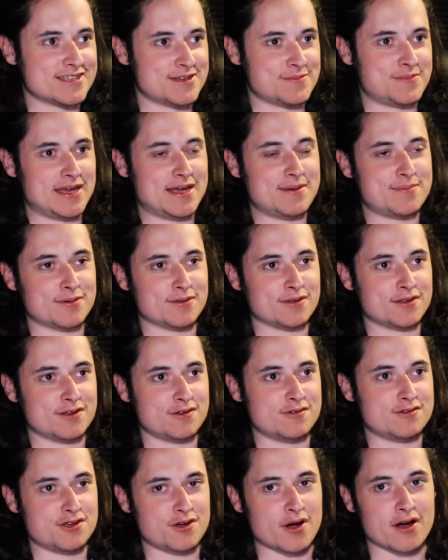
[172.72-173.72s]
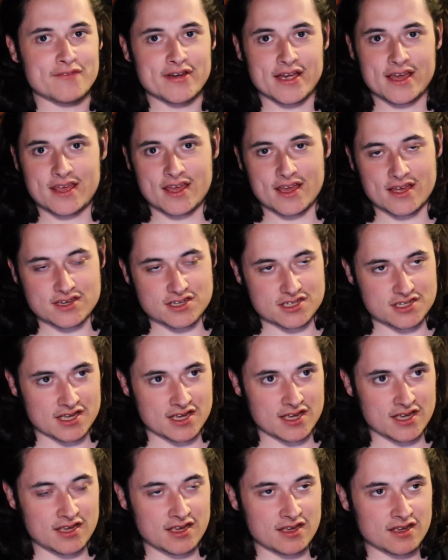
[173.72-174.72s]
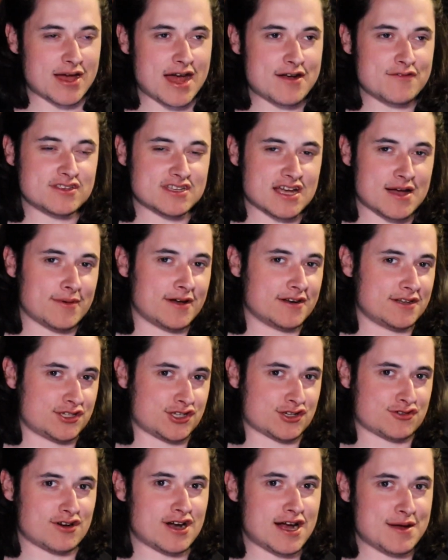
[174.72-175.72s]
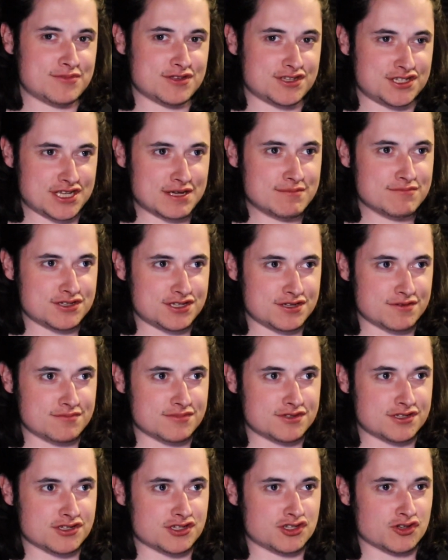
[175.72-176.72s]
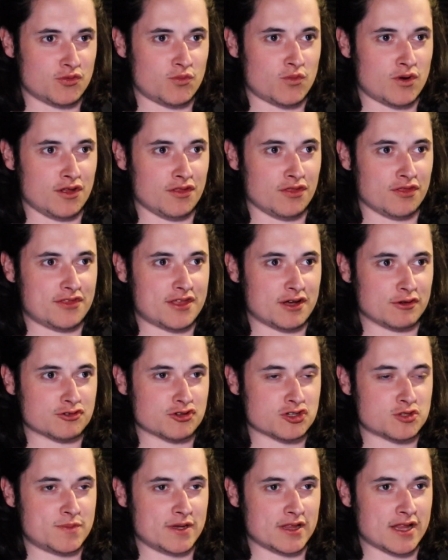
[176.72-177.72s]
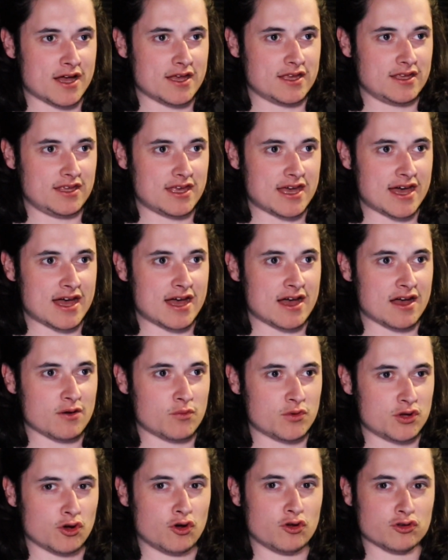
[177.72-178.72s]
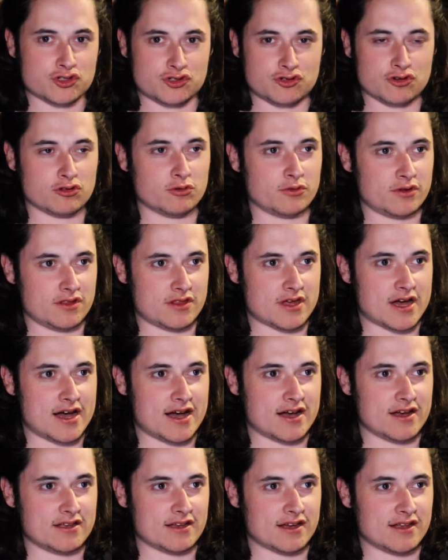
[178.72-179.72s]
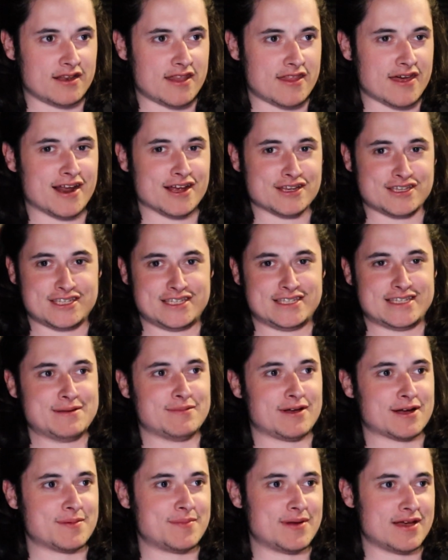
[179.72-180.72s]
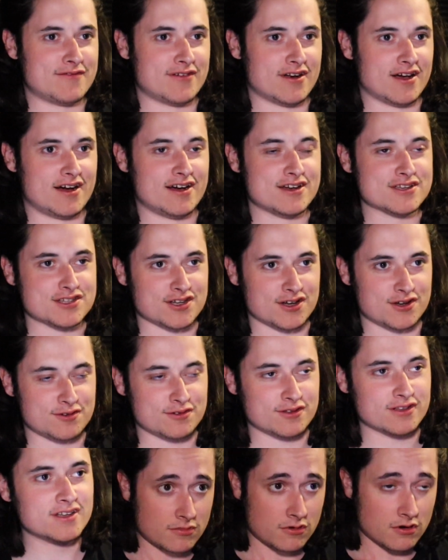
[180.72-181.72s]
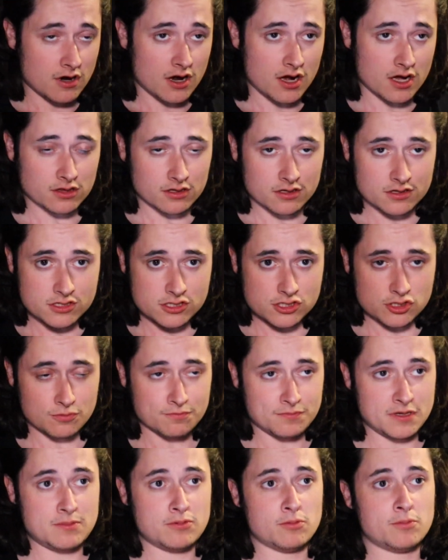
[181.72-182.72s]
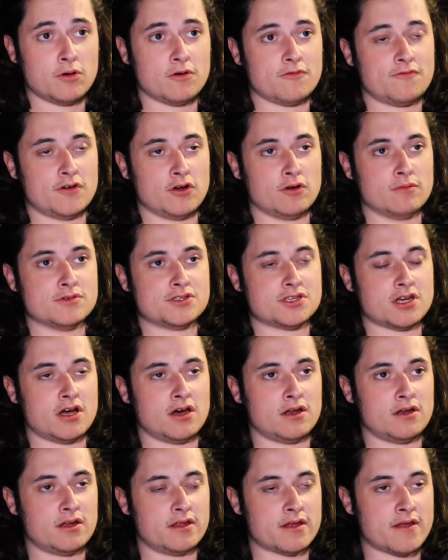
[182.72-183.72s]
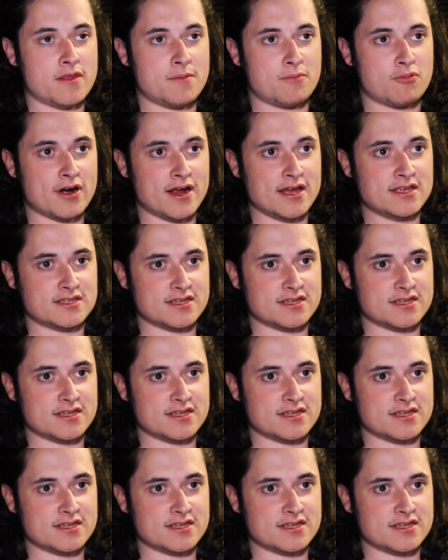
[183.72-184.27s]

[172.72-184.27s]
to people who do have ADHD, but every time I describe the symptoms to someone, they'll just be like, yeah, we all struggle with that, and then I seem like a bit of an arsehole. Regardless, some people put films on, and then the brain